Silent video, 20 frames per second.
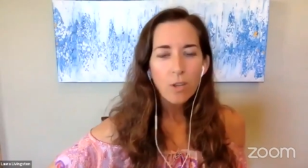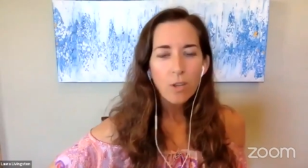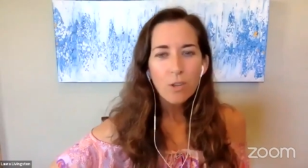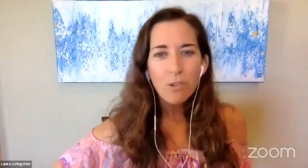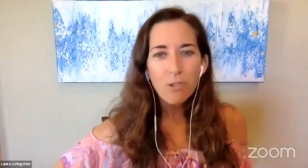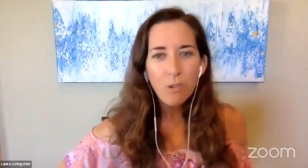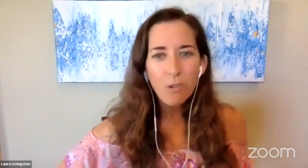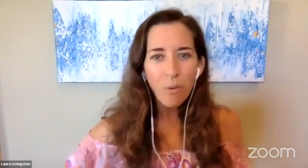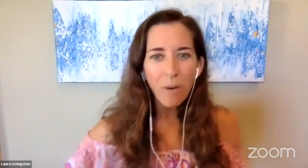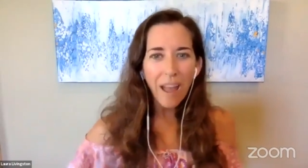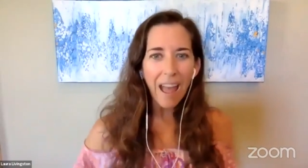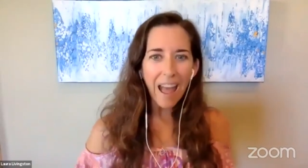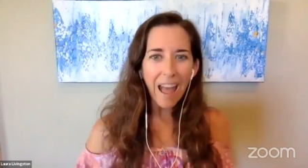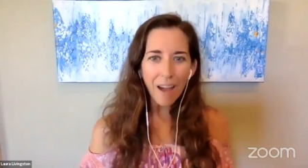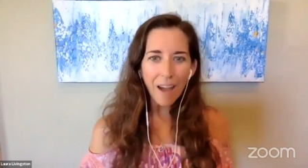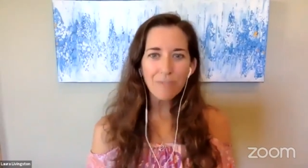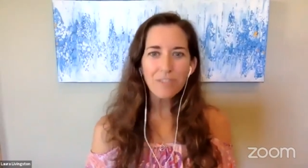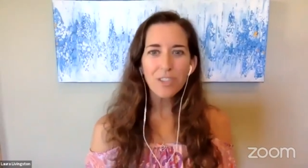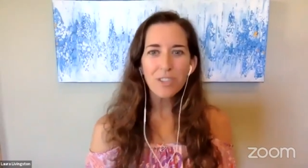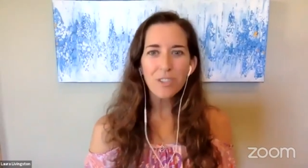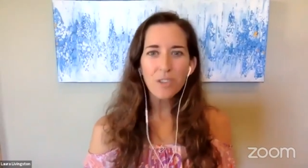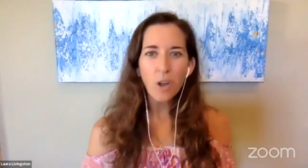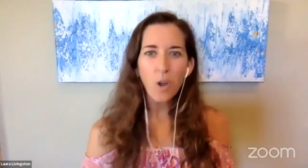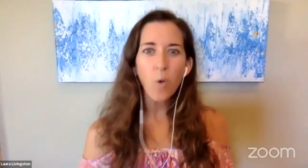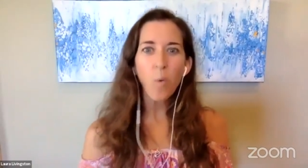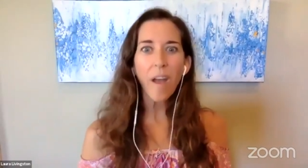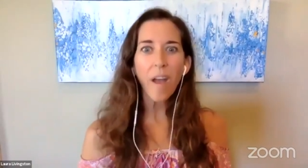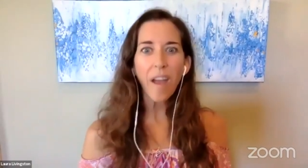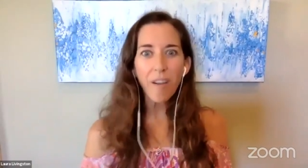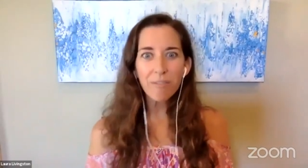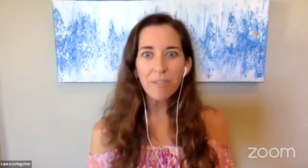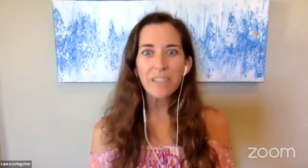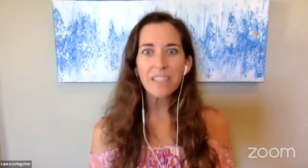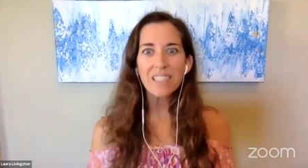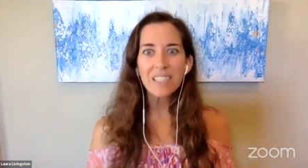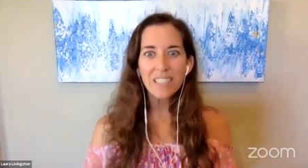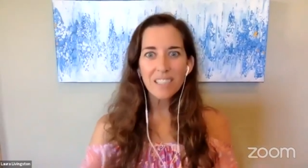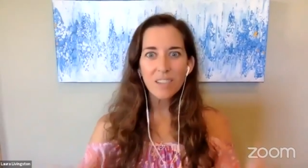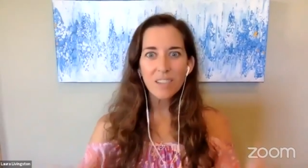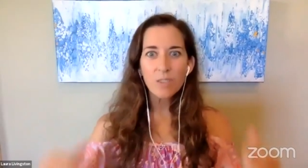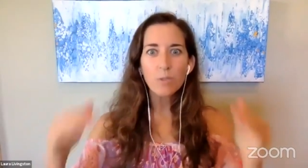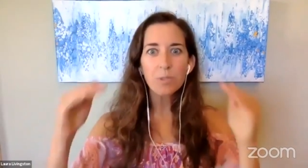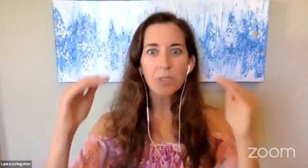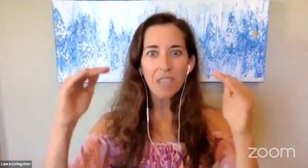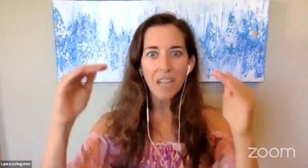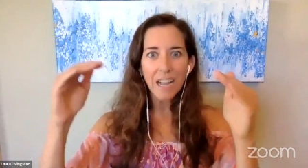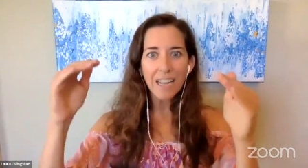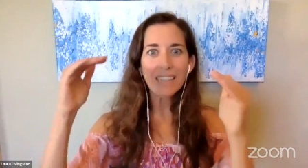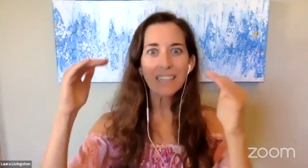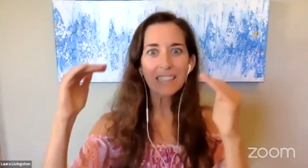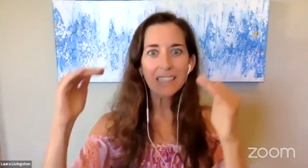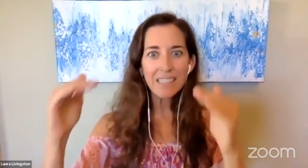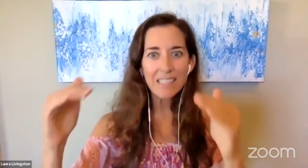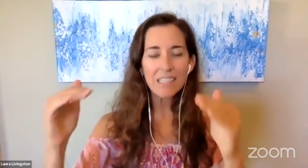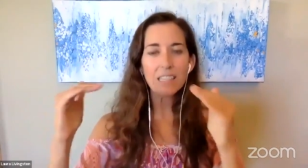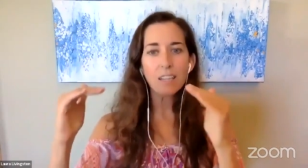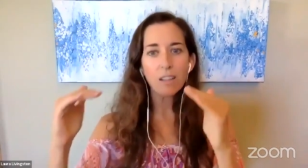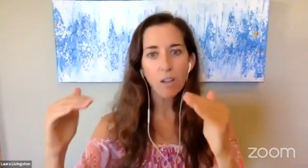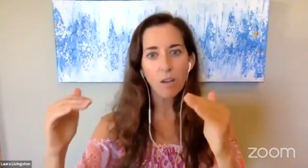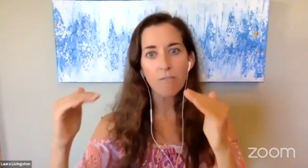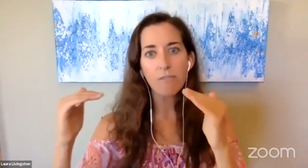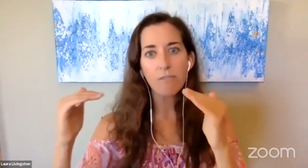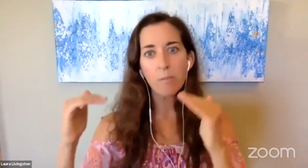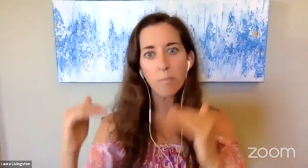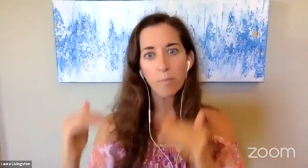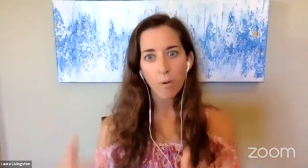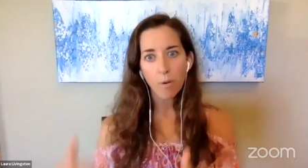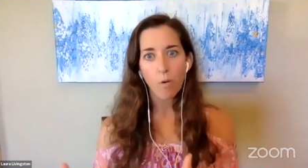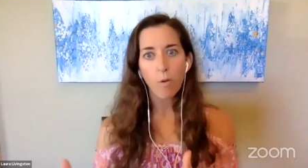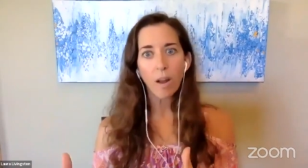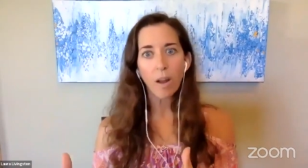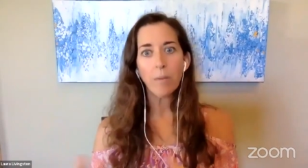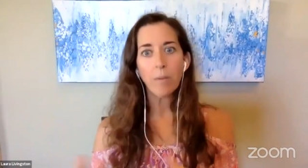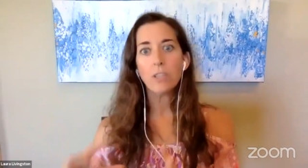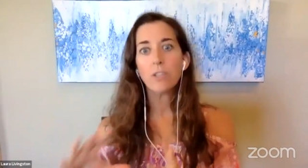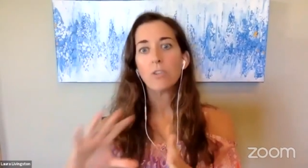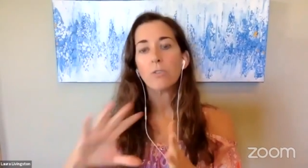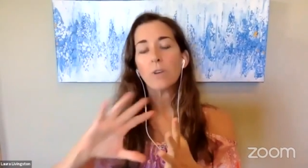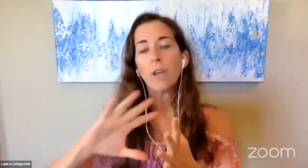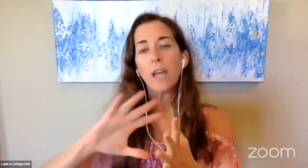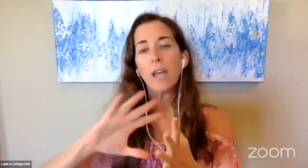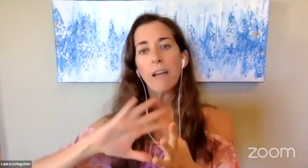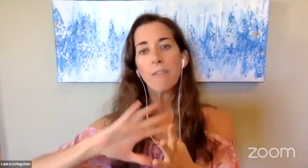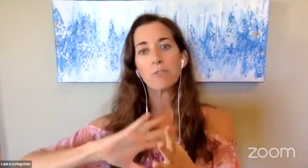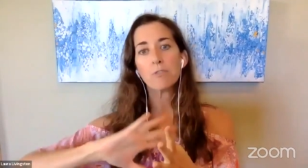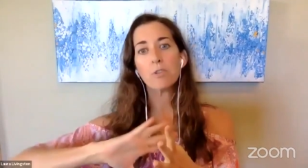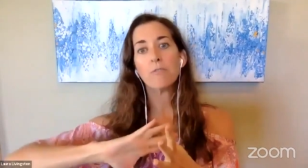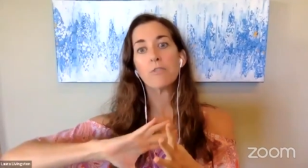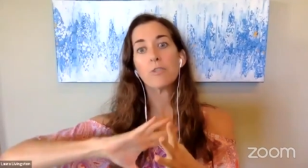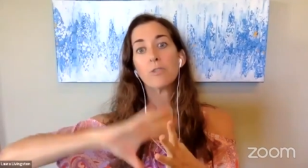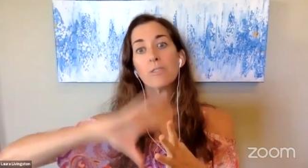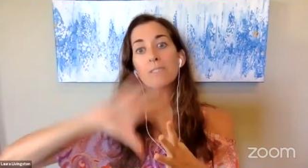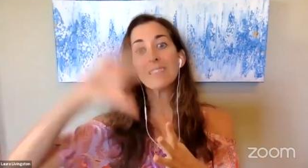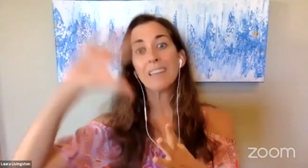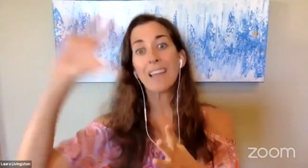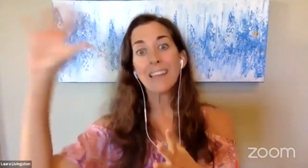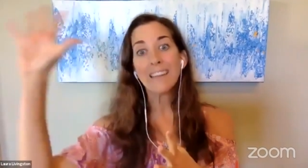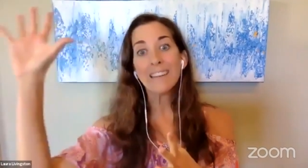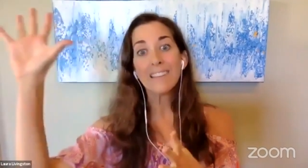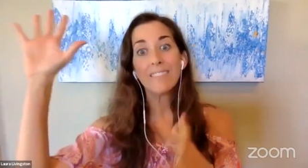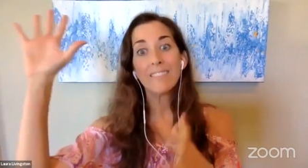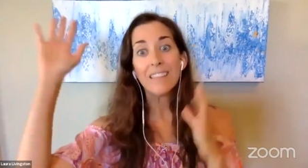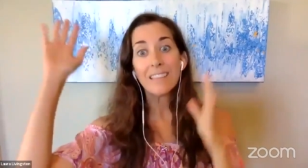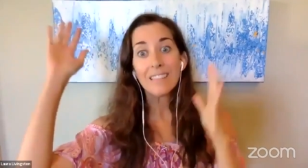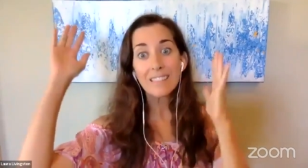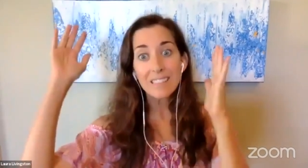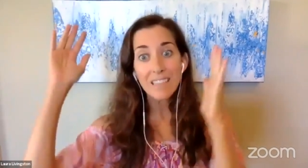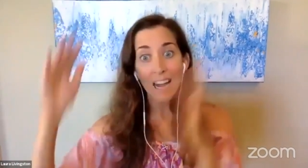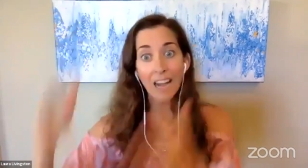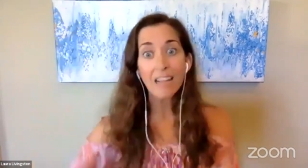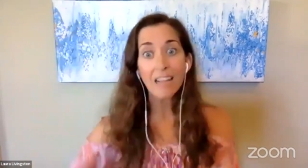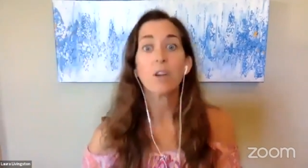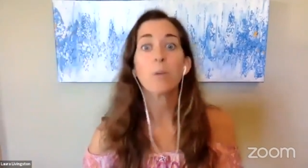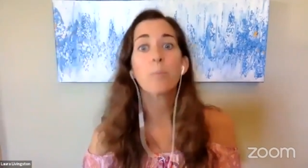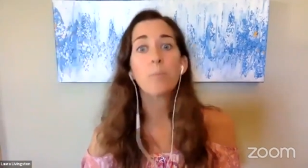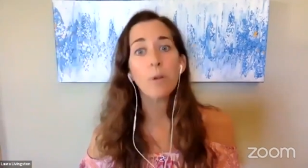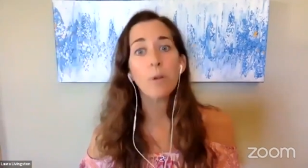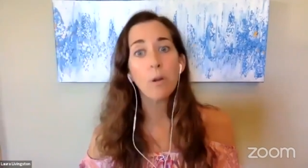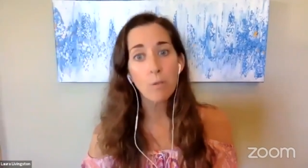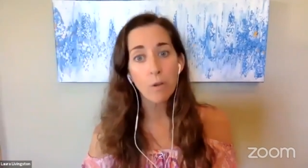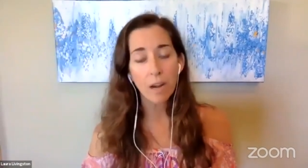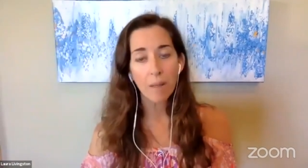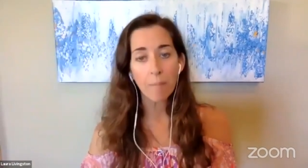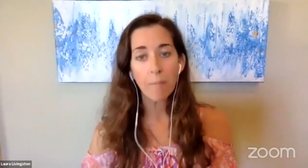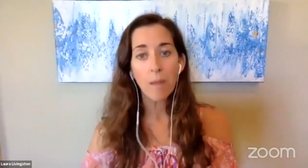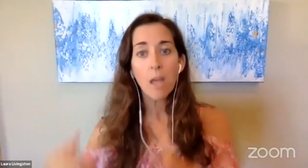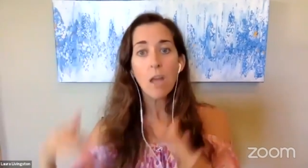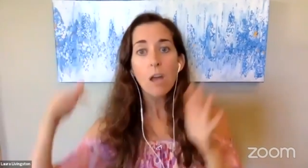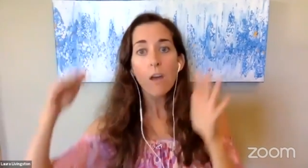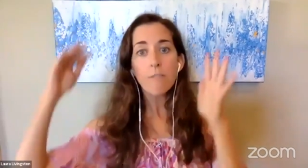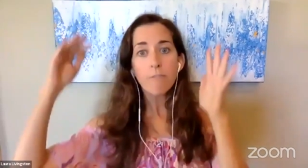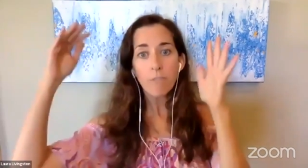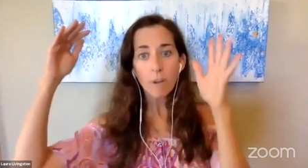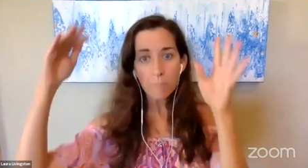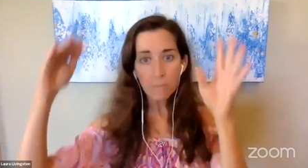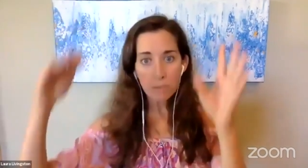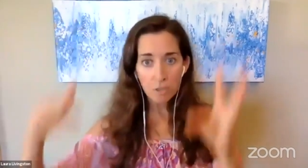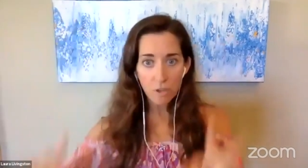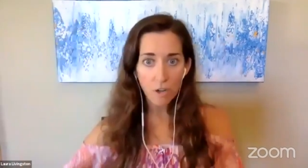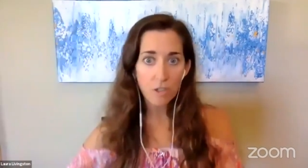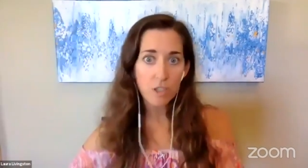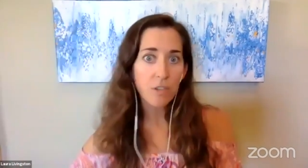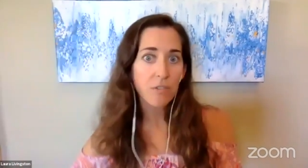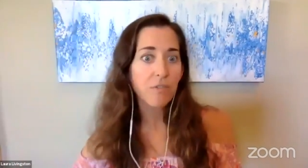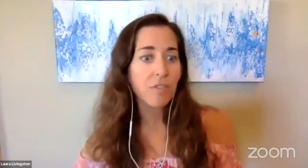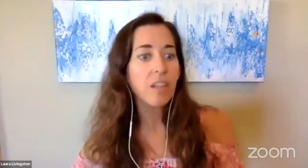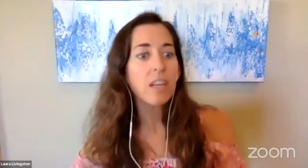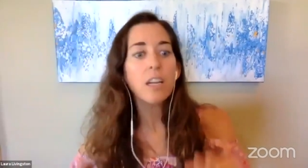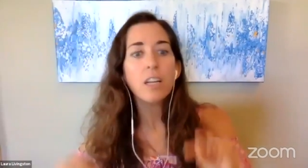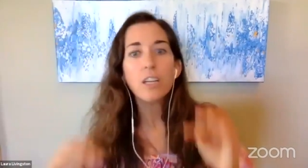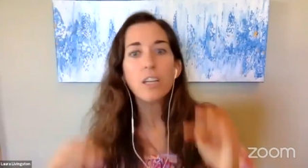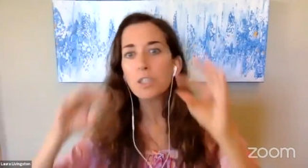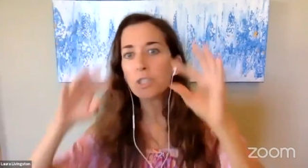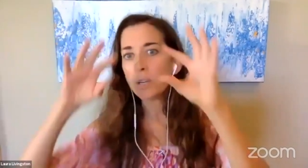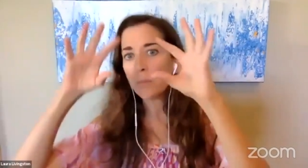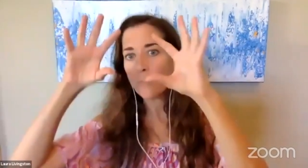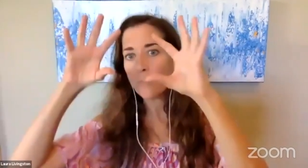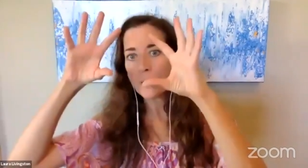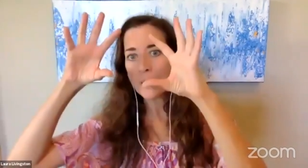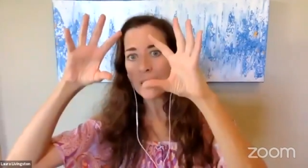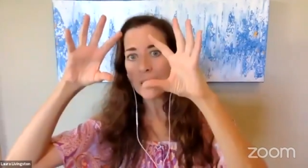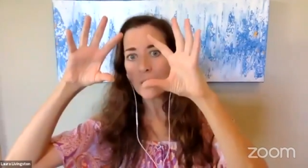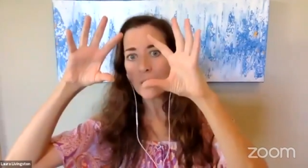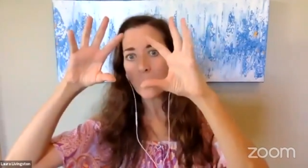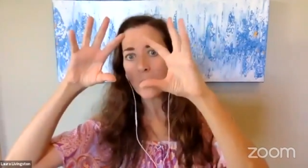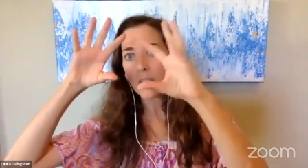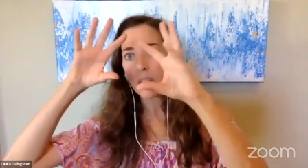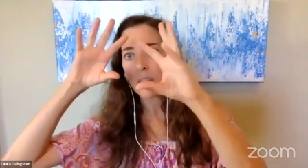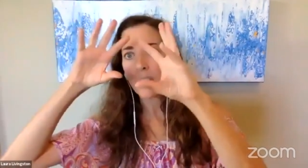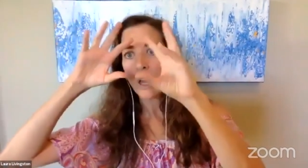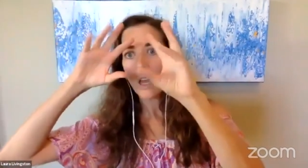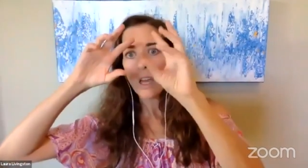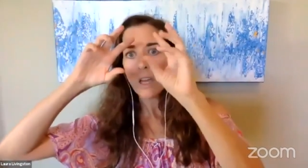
you don't have to know every single tiny detail of the program and you don't have to have created the entire program from start to finish complete with